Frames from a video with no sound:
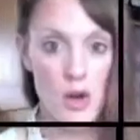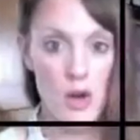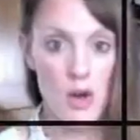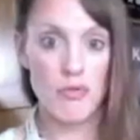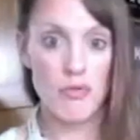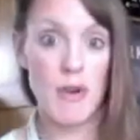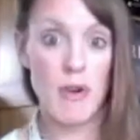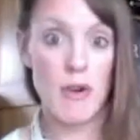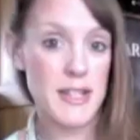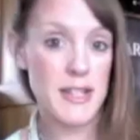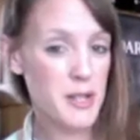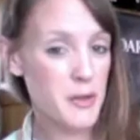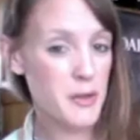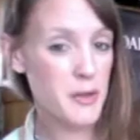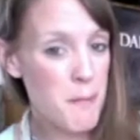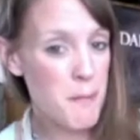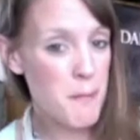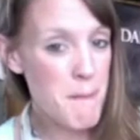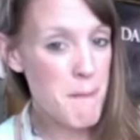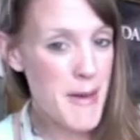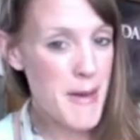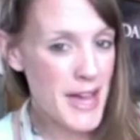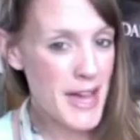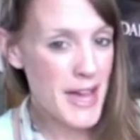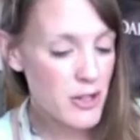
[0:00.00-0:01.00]
Right, so the
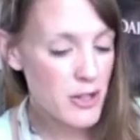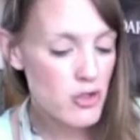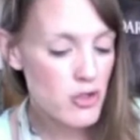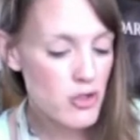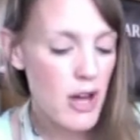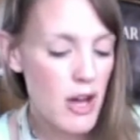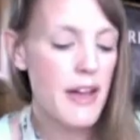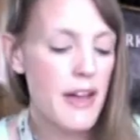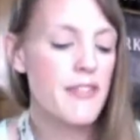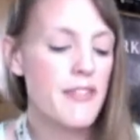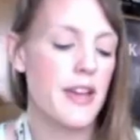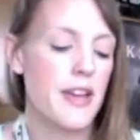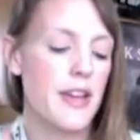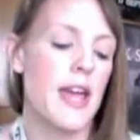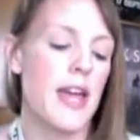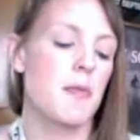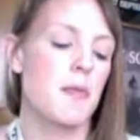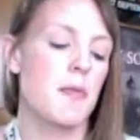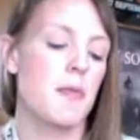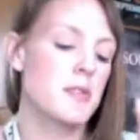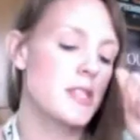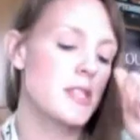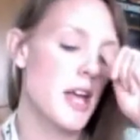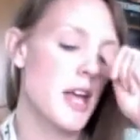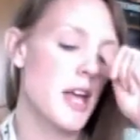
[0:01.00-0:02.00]
Mega Drive
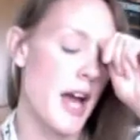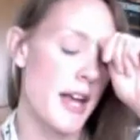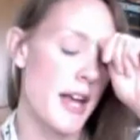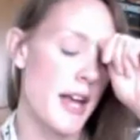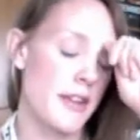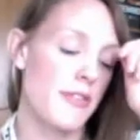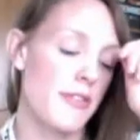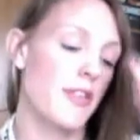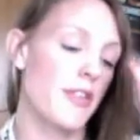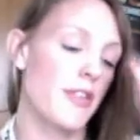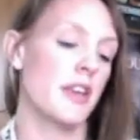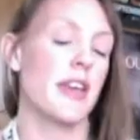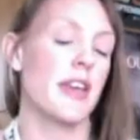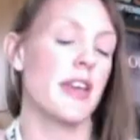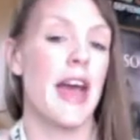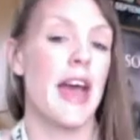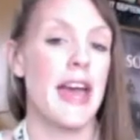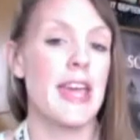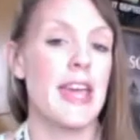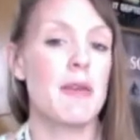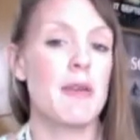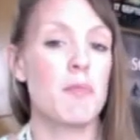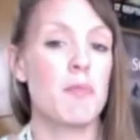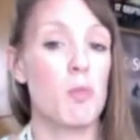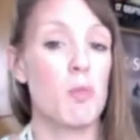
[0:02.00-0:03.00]
games then that
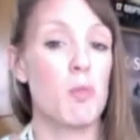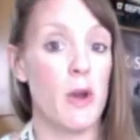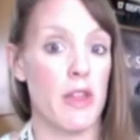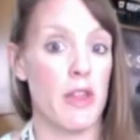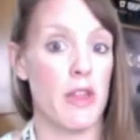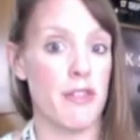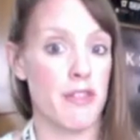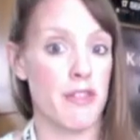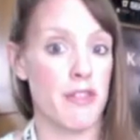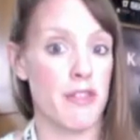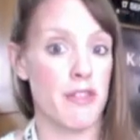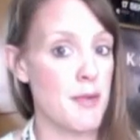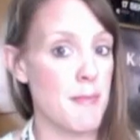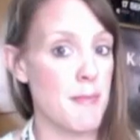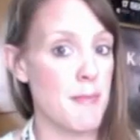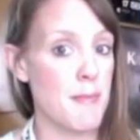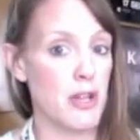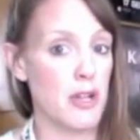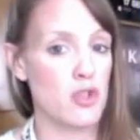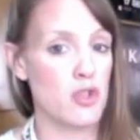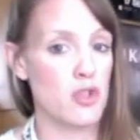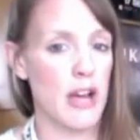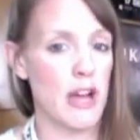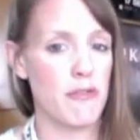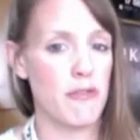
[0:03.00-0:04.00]
came with the Mega
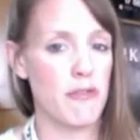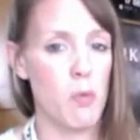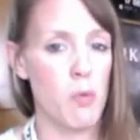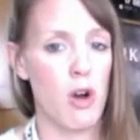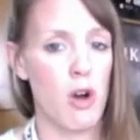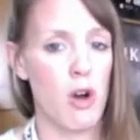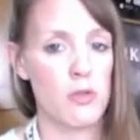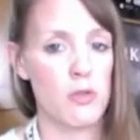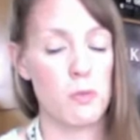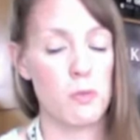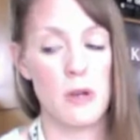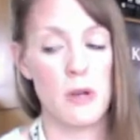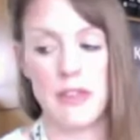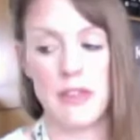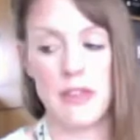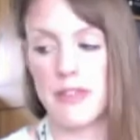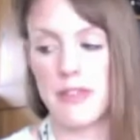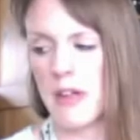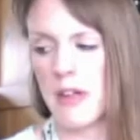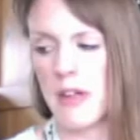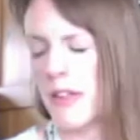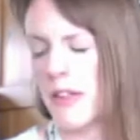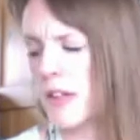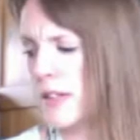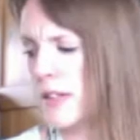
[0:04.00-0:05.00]
Drive 1 with,
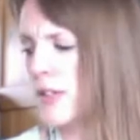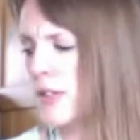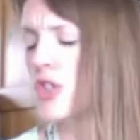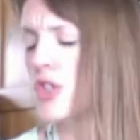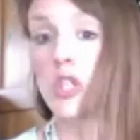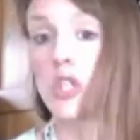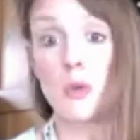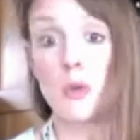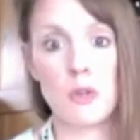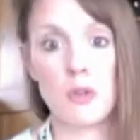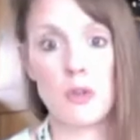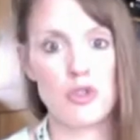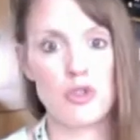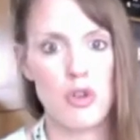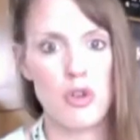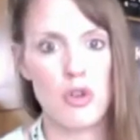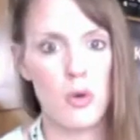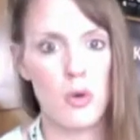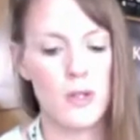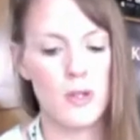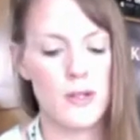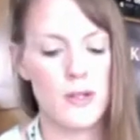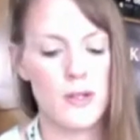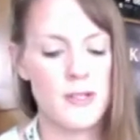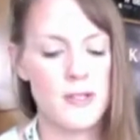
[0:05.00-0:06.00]
I think it's 2
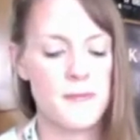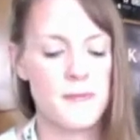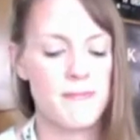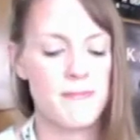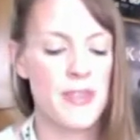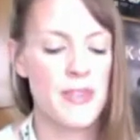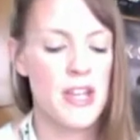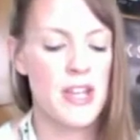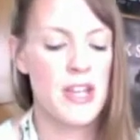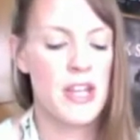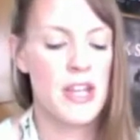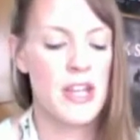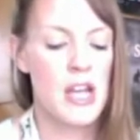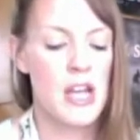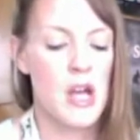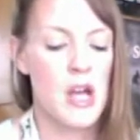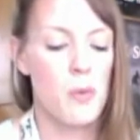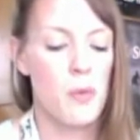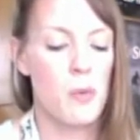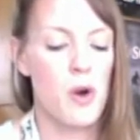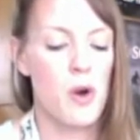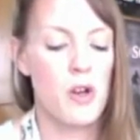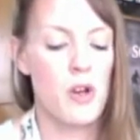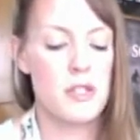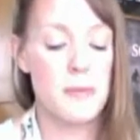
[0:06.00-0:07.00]
controllers,
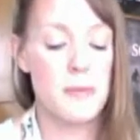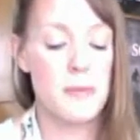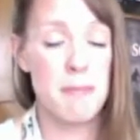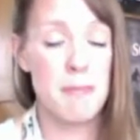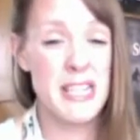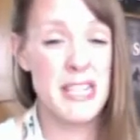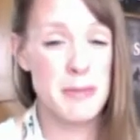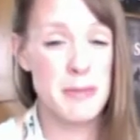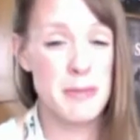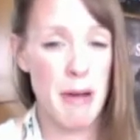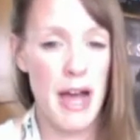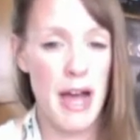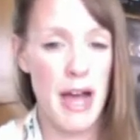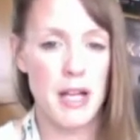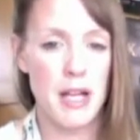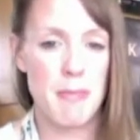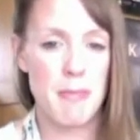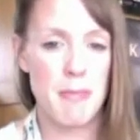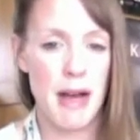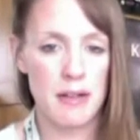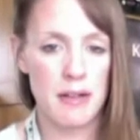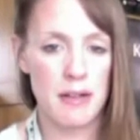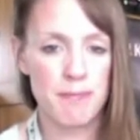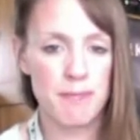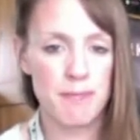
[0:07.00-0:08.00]
was Miss
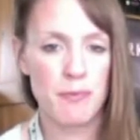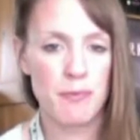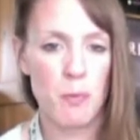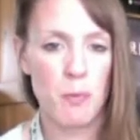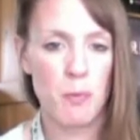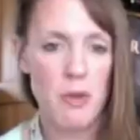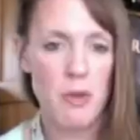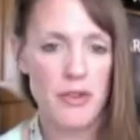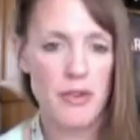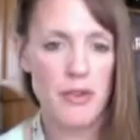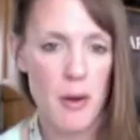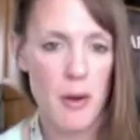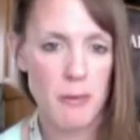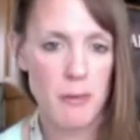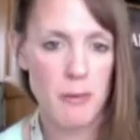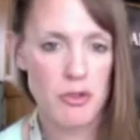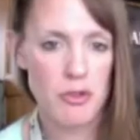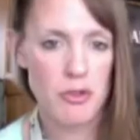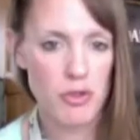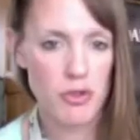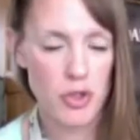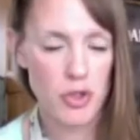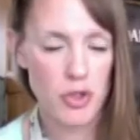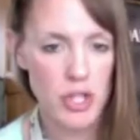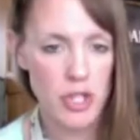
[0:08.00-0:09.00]
Pac-Man with no
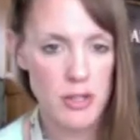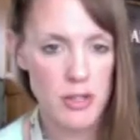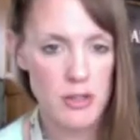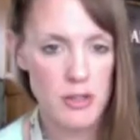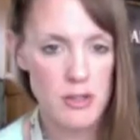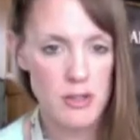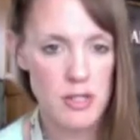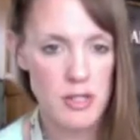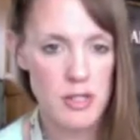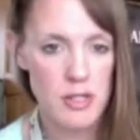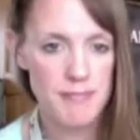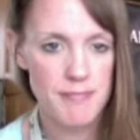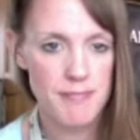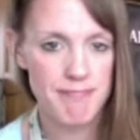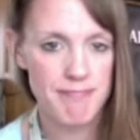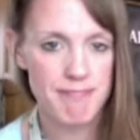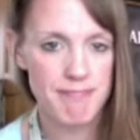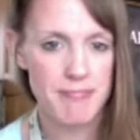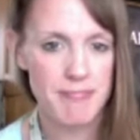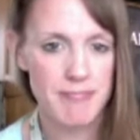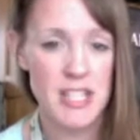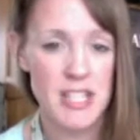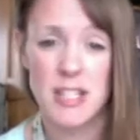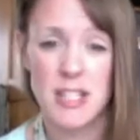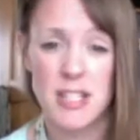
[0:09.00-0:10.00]
instructions.
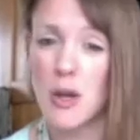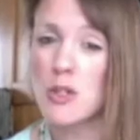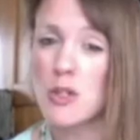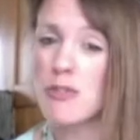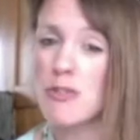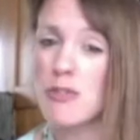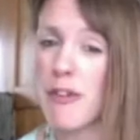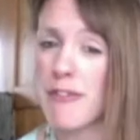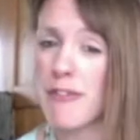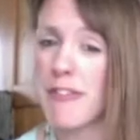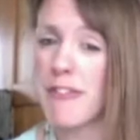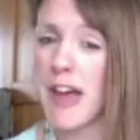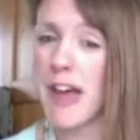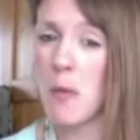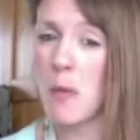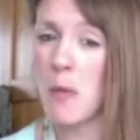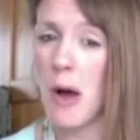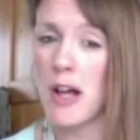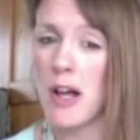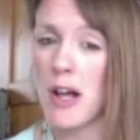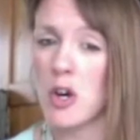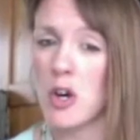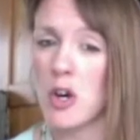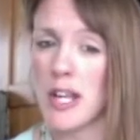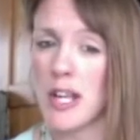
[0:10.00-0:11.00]
This goes for a fair
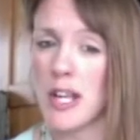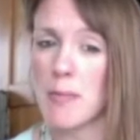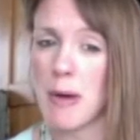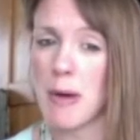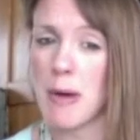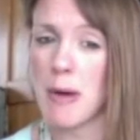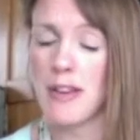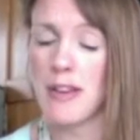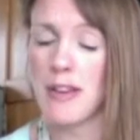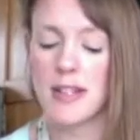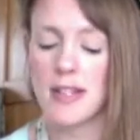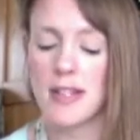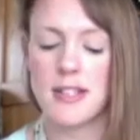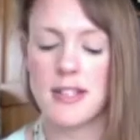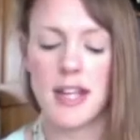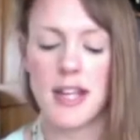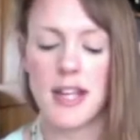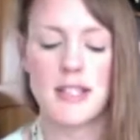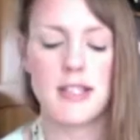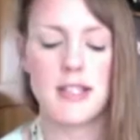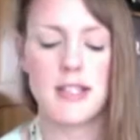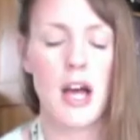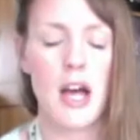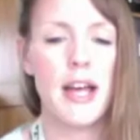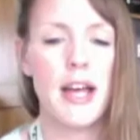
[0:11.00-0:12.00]
whack on eBay these
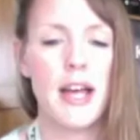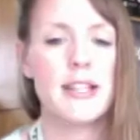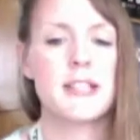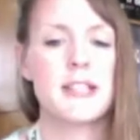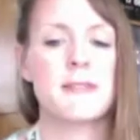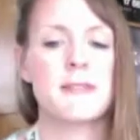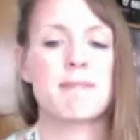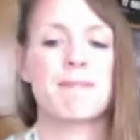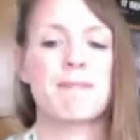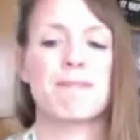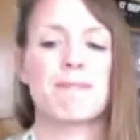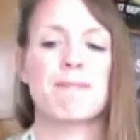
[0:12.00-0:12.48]
days, guys.